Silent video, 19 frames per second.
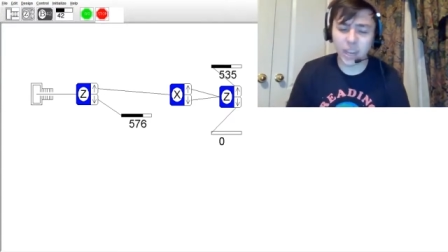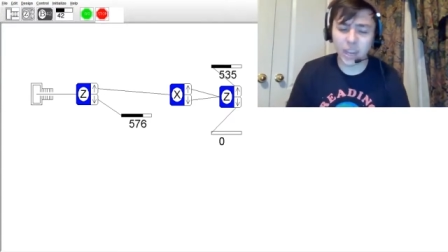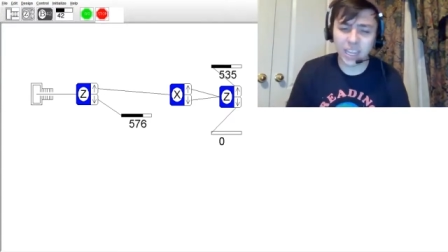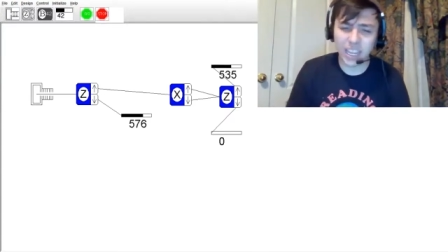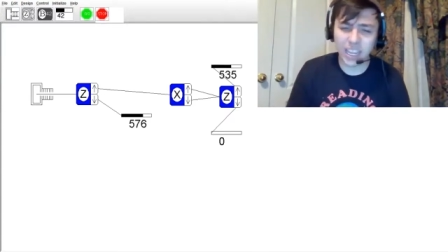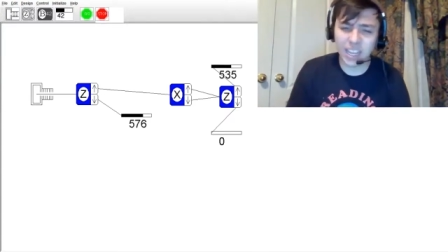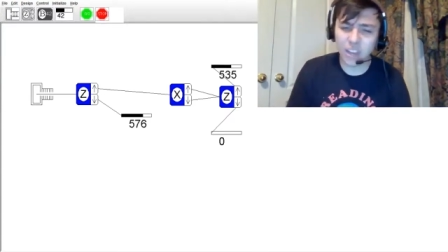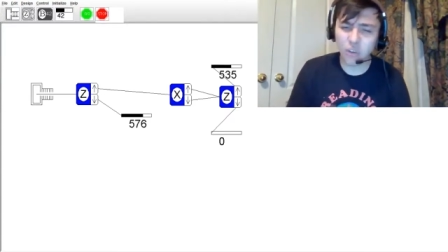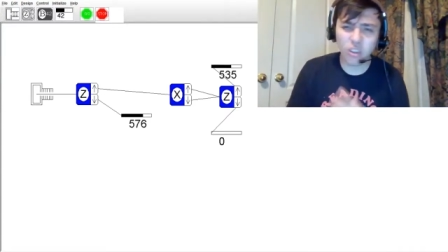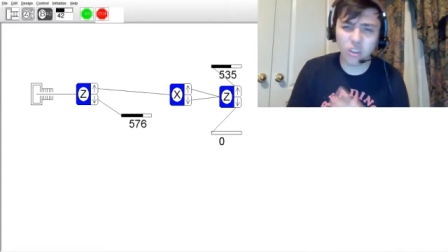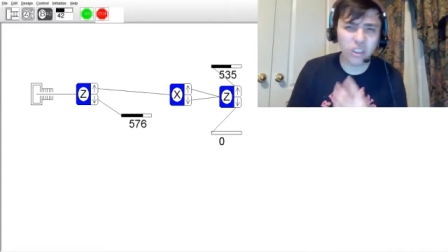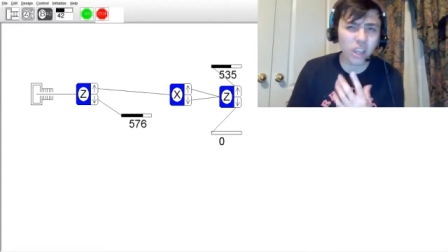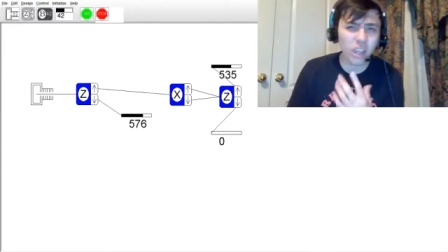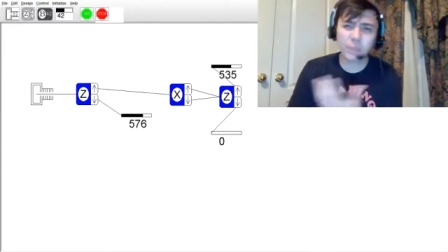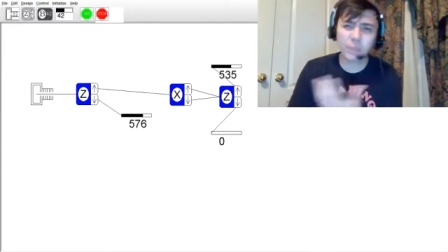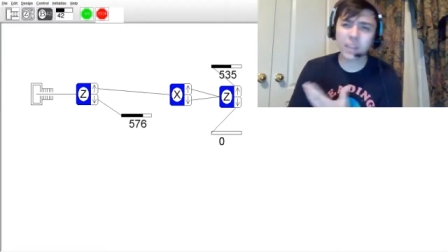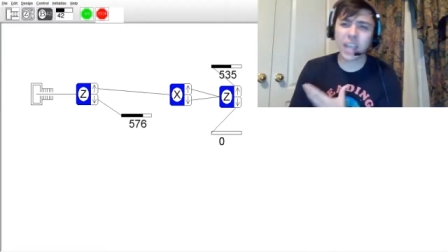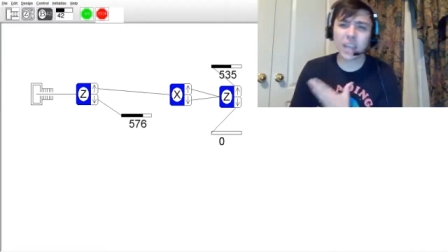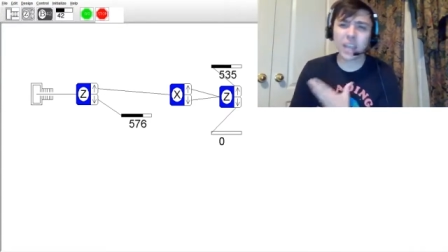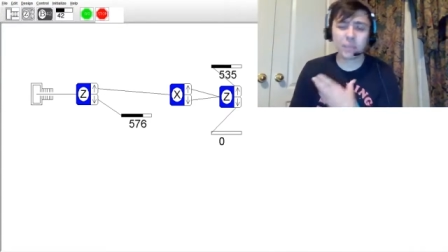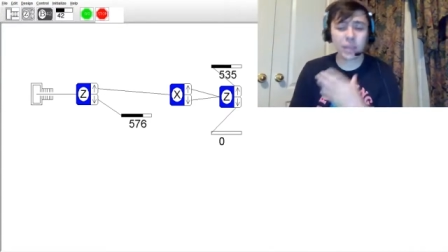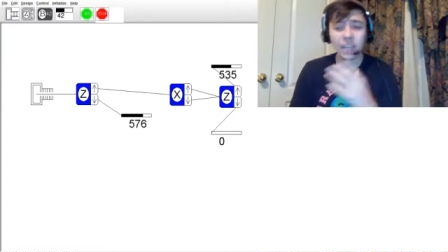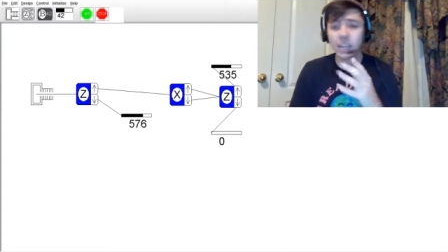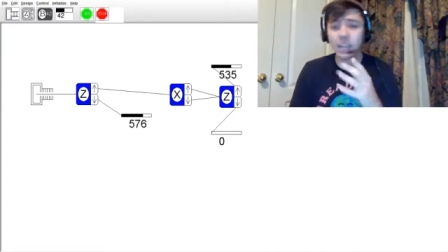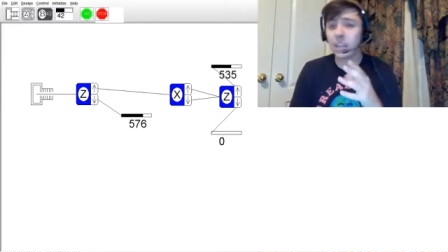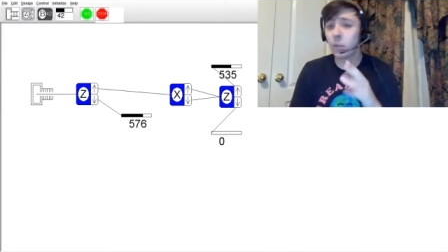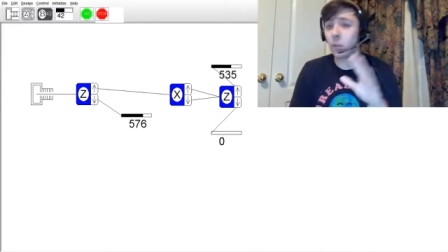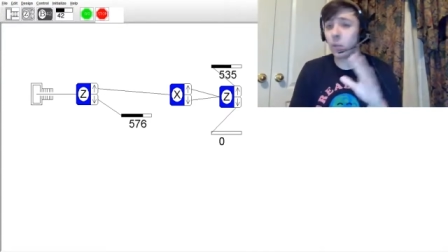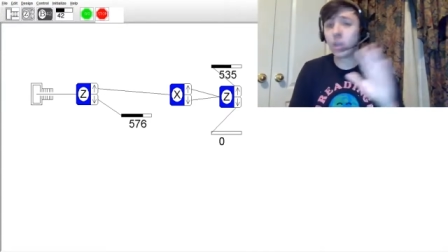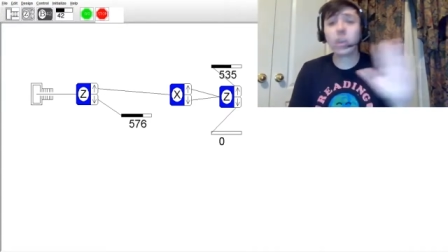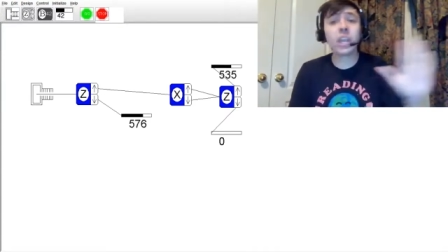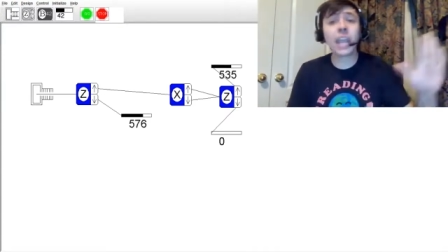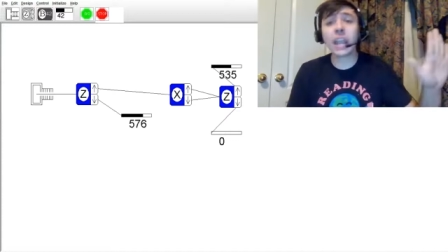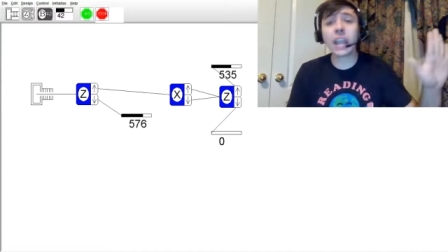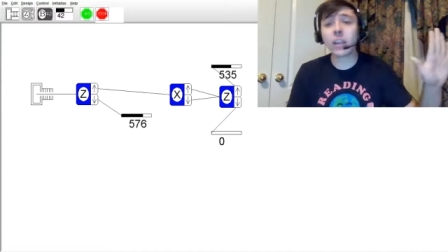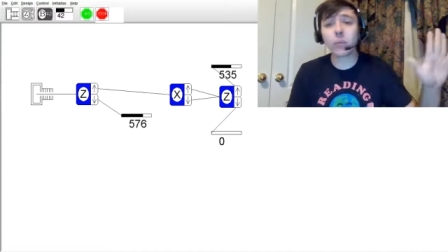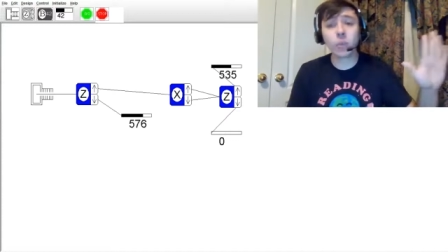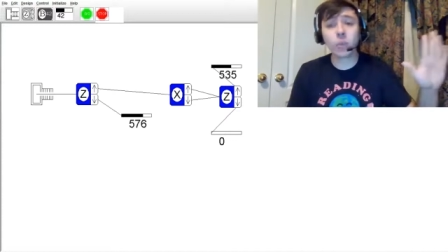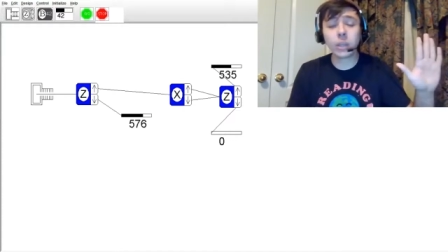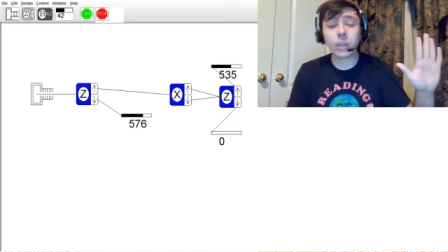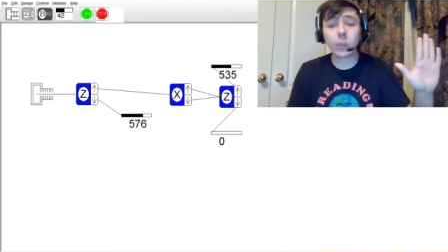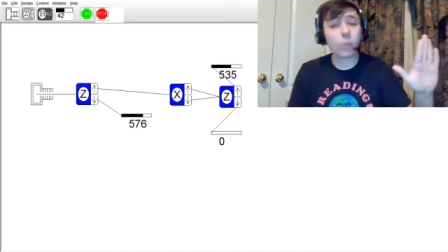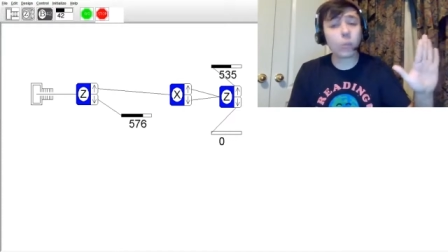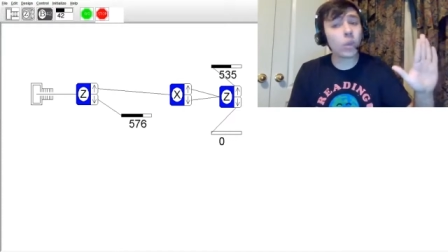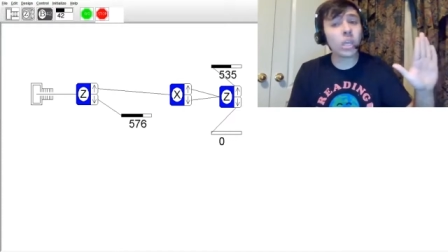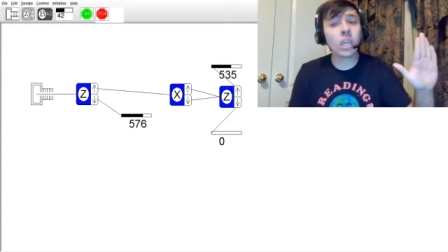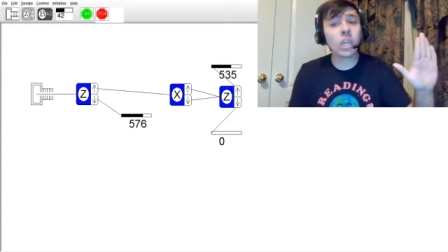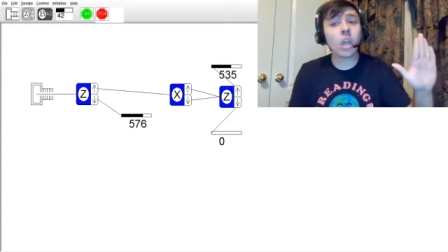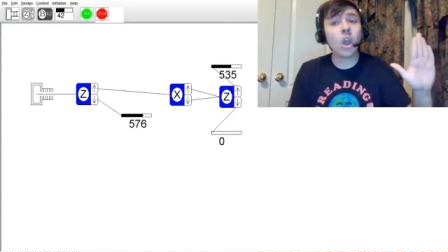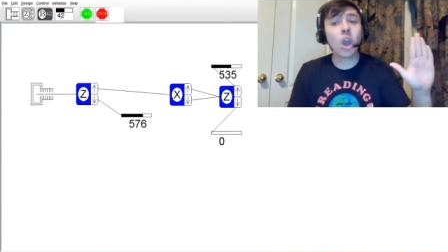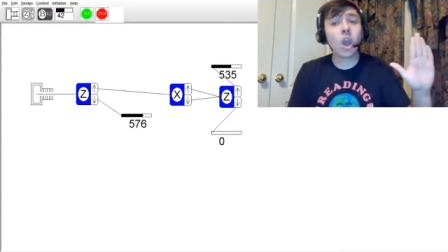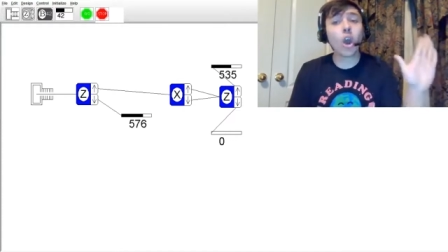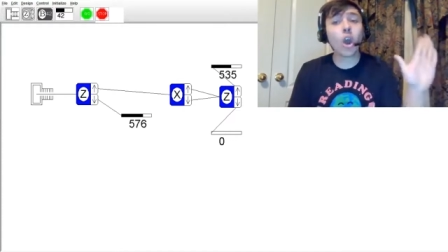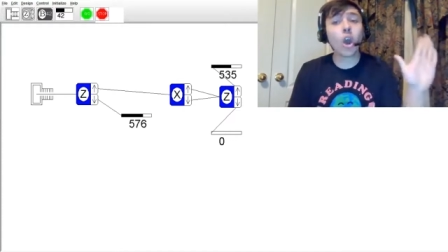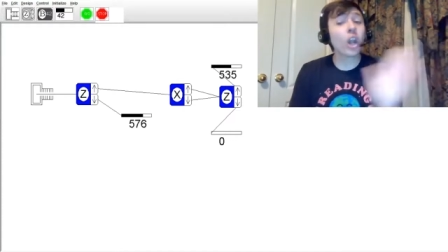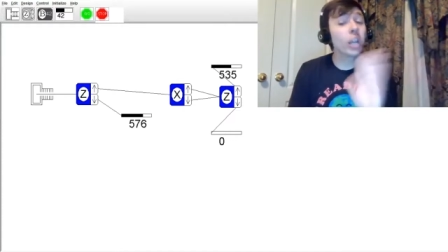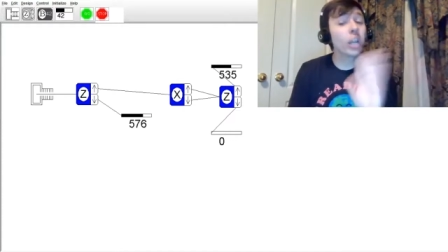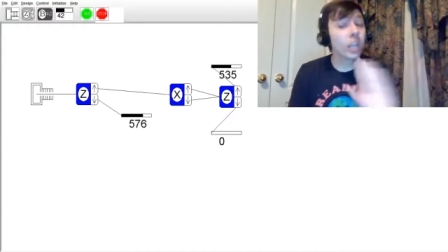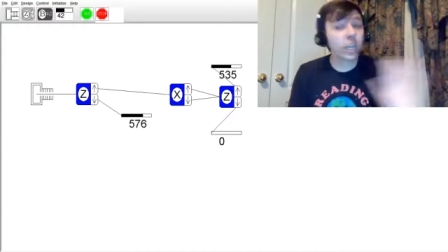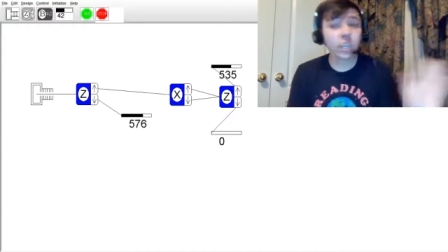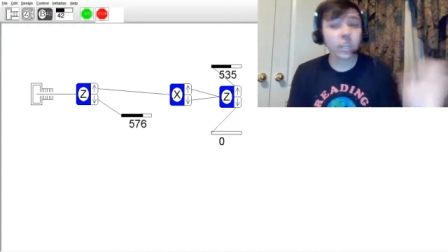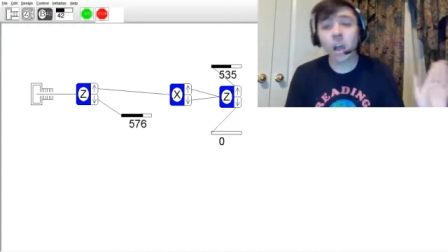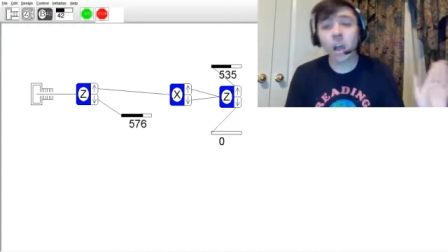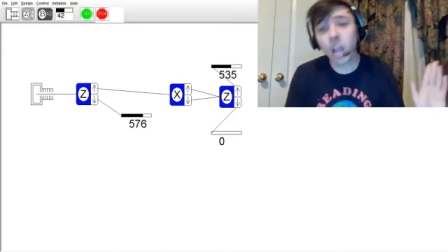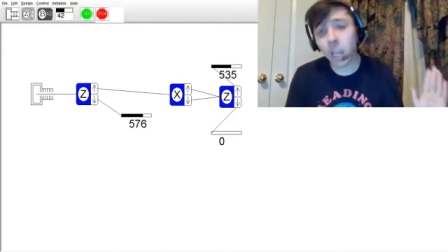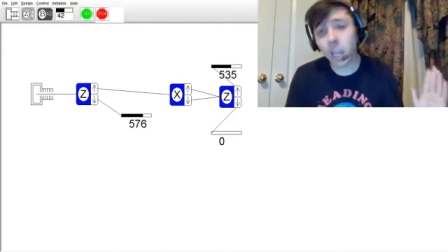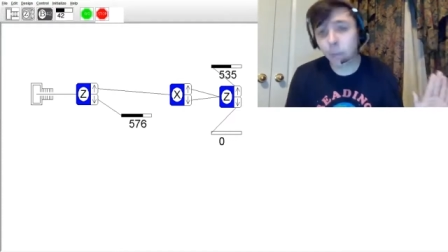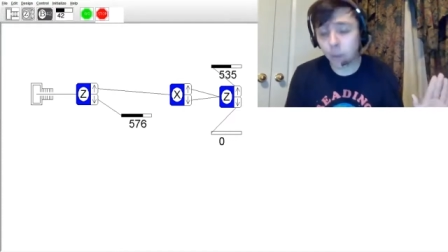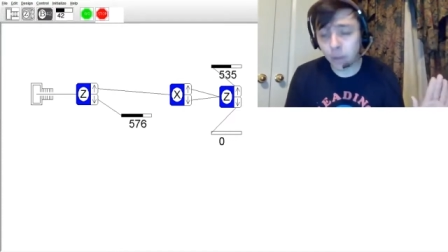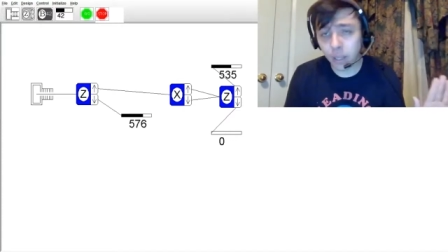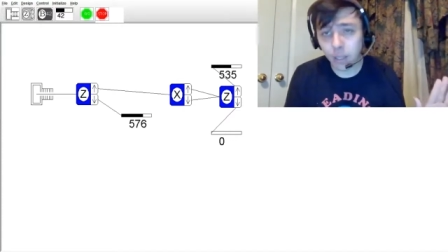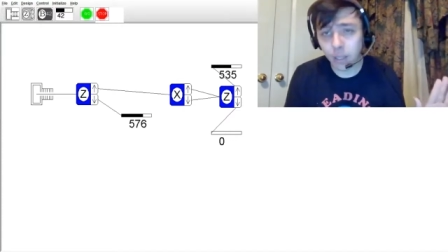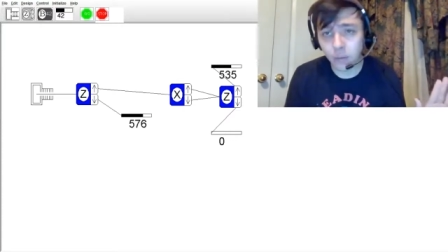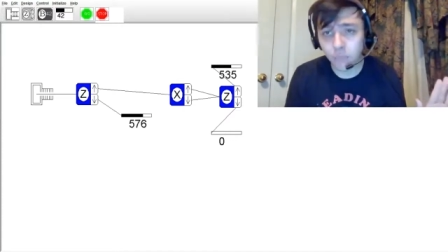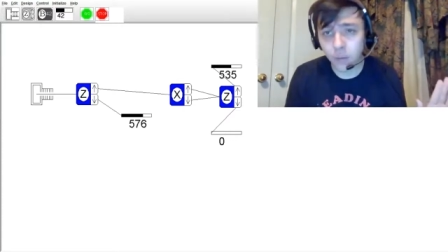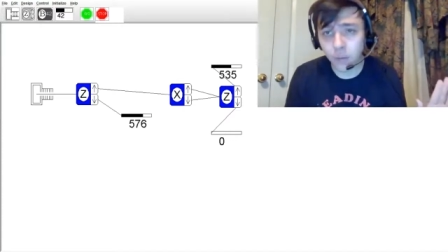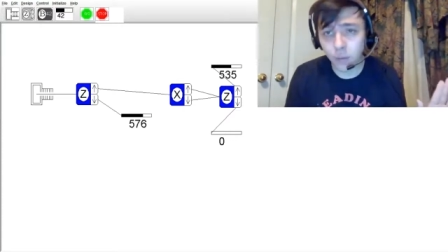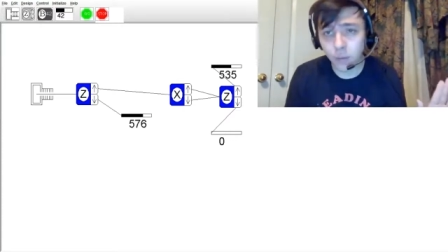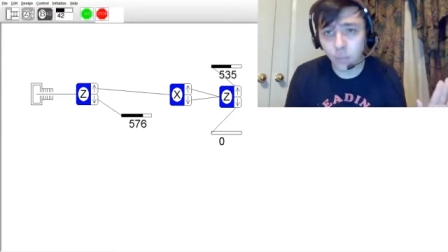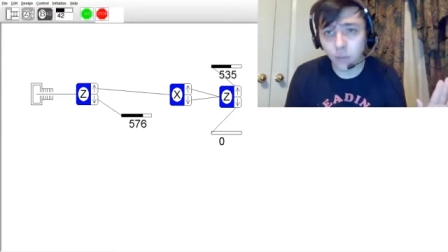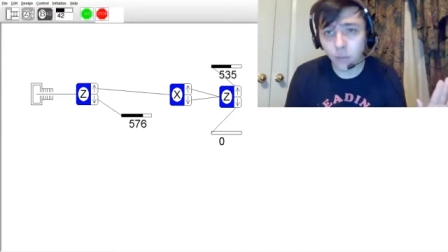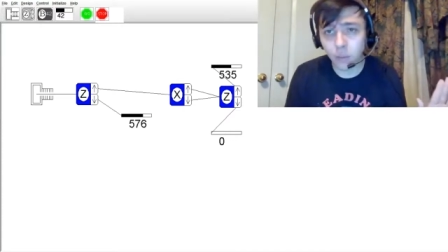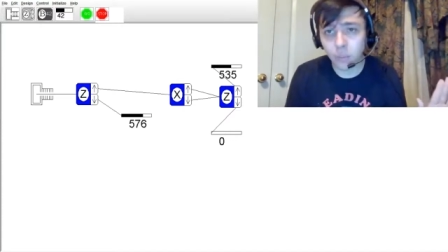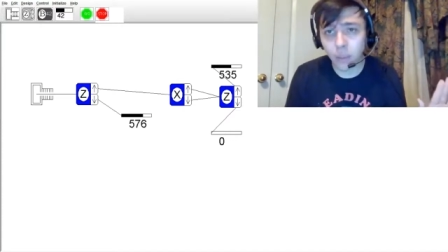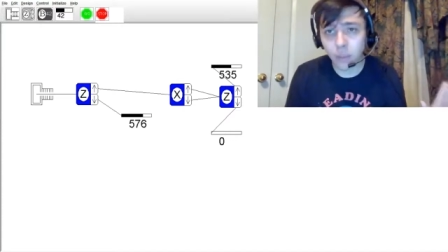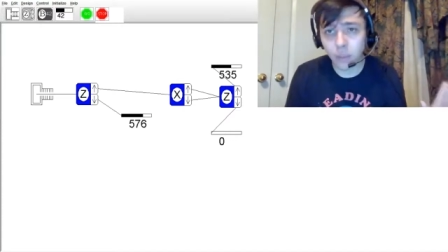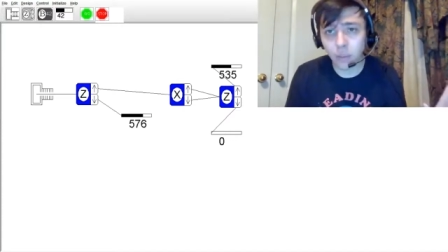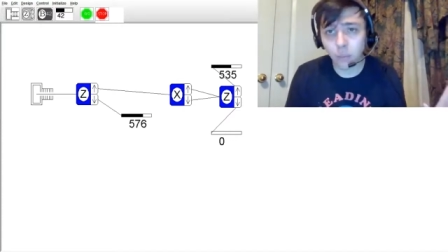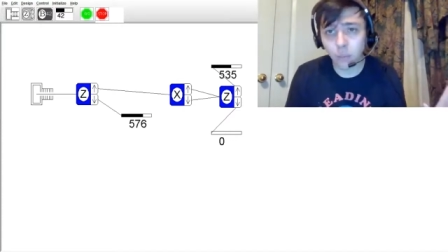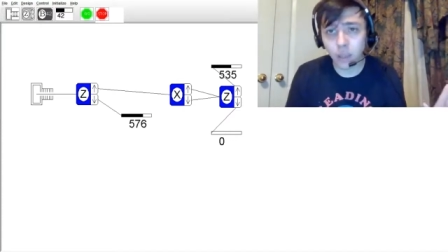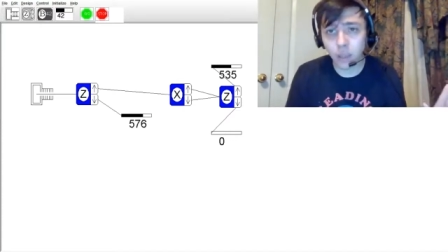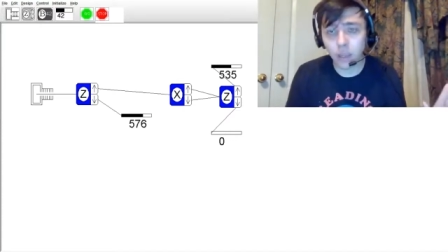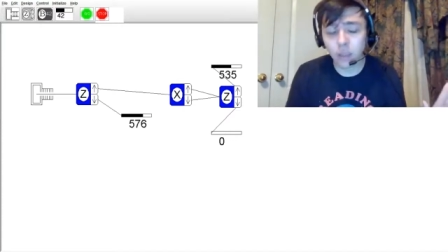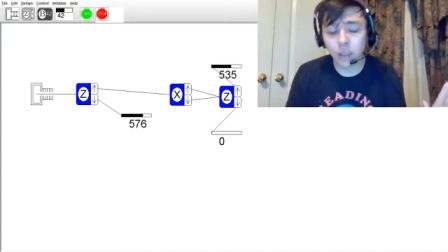Is there some type, like I said, we can't, we, we aren't going to talk about hidden variables, by the way.